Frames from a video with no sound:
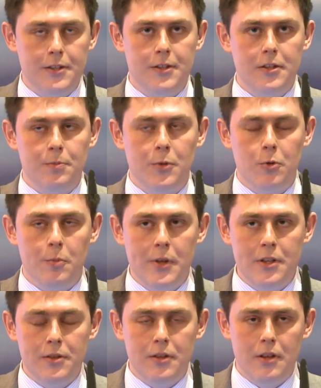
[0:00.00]
in
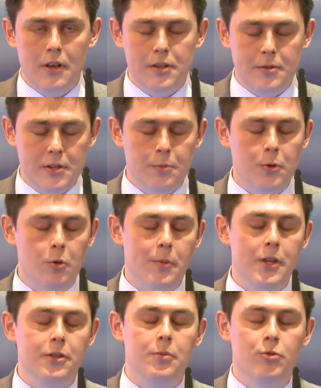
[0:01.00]
particular, which proved to be a
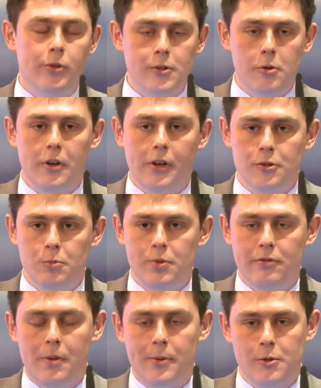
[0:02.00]
cornerstone
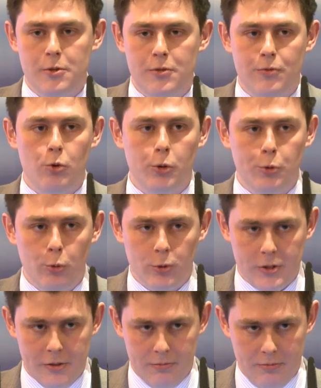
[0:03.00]
of
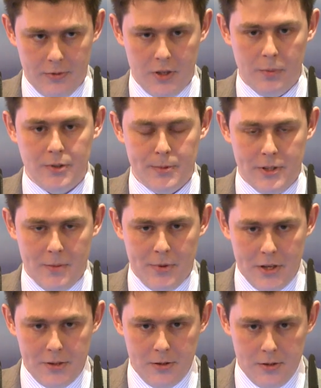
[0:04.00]
the organization's
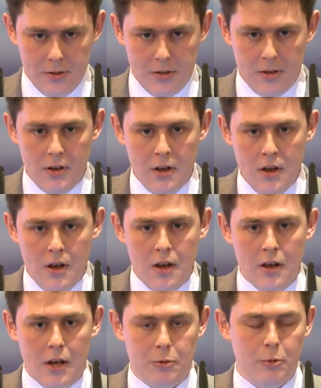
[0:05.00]
philosophy in this matter.
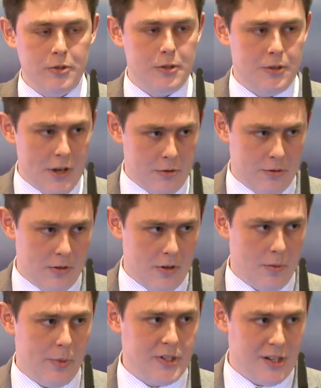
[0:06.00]
And we'll talk about the
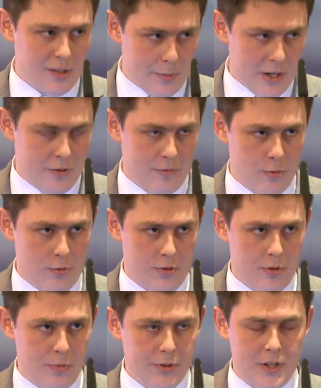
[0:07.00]
culture
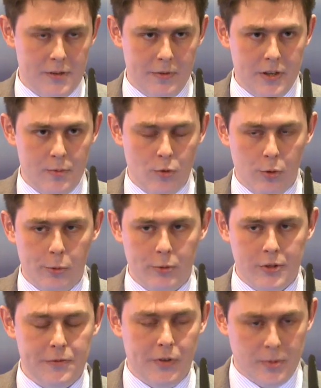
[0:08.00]
of
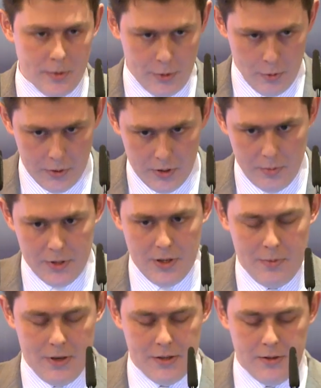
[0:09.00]
cybersecurity. This
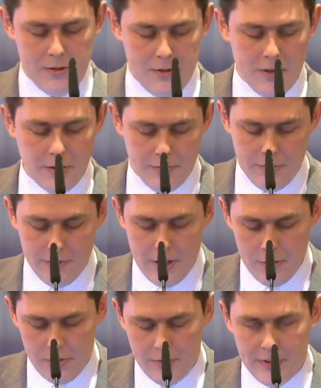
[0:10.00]
is
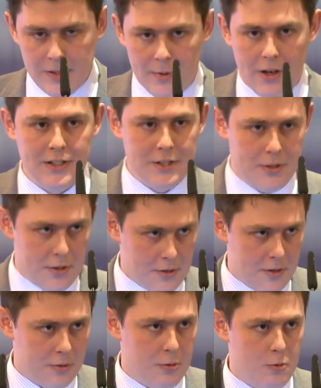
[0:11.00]
known as culture of
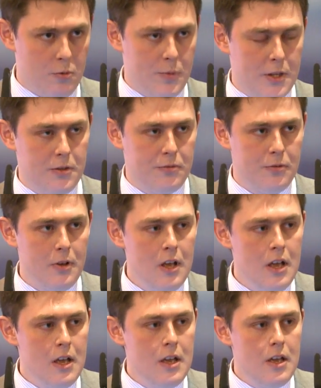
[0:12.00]
cyber and information
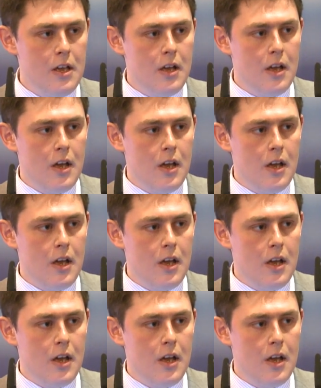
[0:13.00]
security